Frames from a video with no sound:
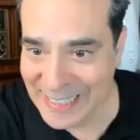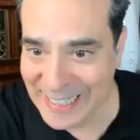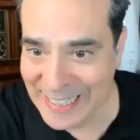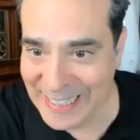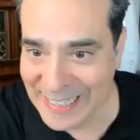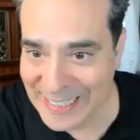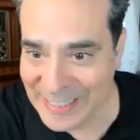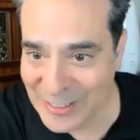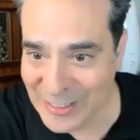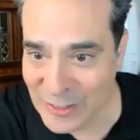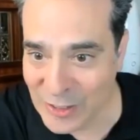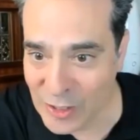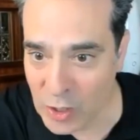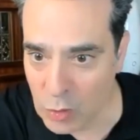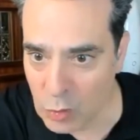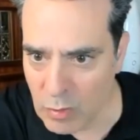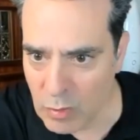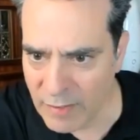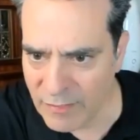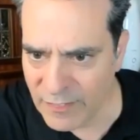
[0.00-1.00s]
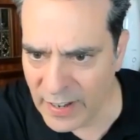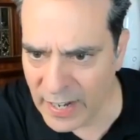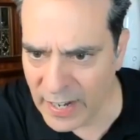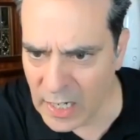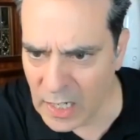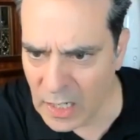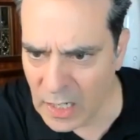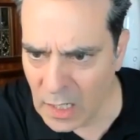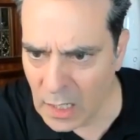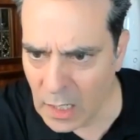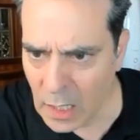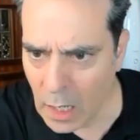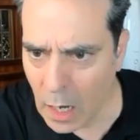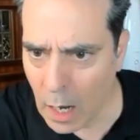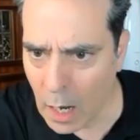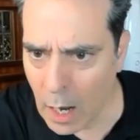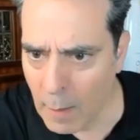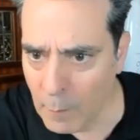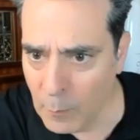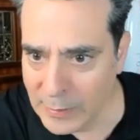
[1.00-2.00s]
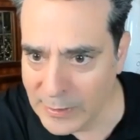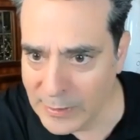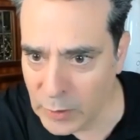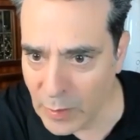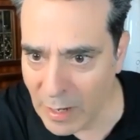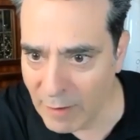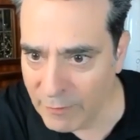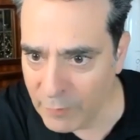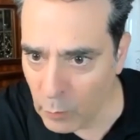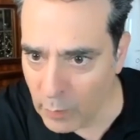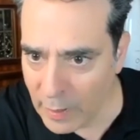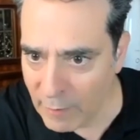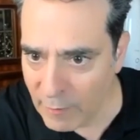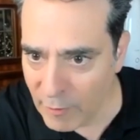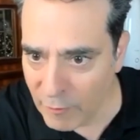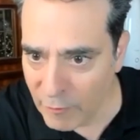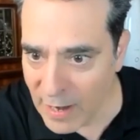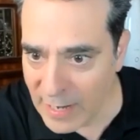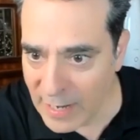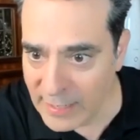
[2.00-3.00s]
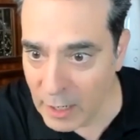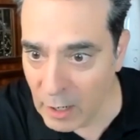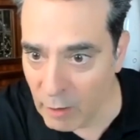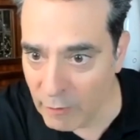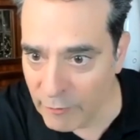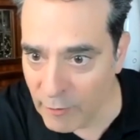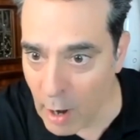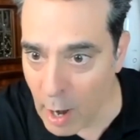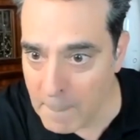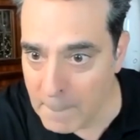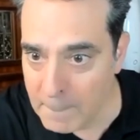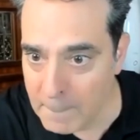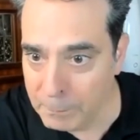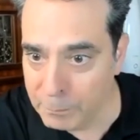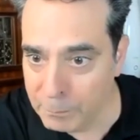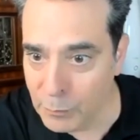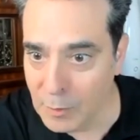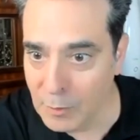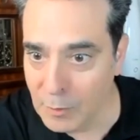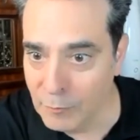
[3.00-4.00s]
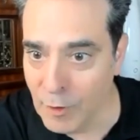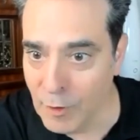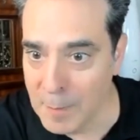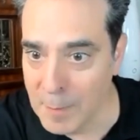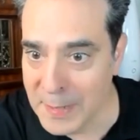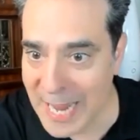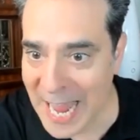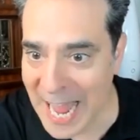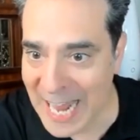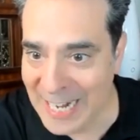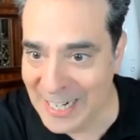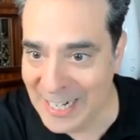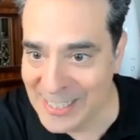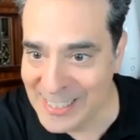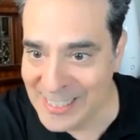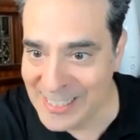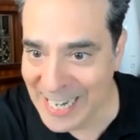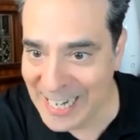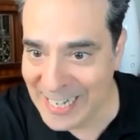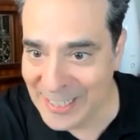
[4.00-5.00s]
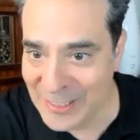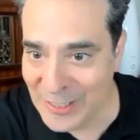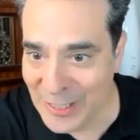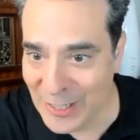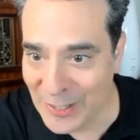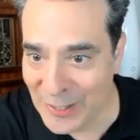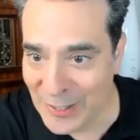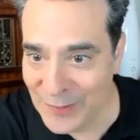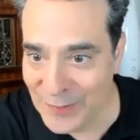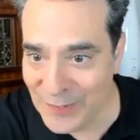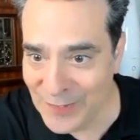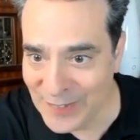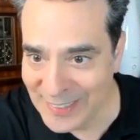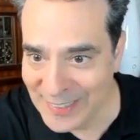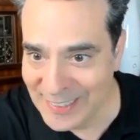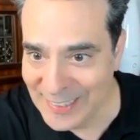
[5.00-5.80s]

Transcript: It is terrific. Um, we do have we have a friend here from from Canada saying hello.